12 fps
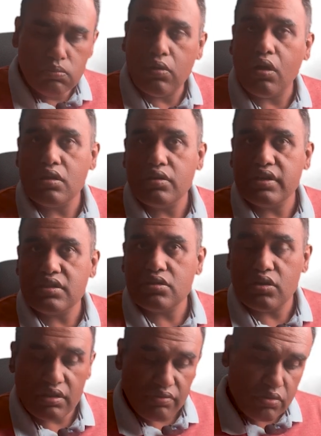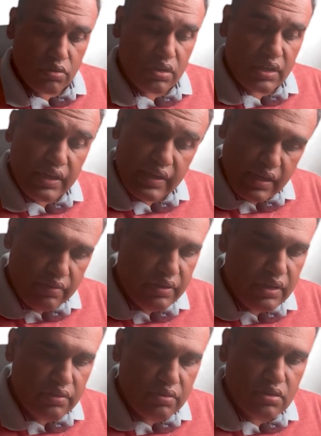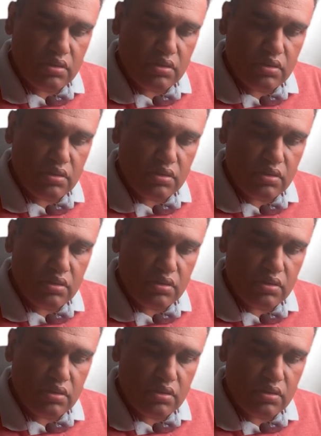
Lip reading: although it is not a foregut derivative?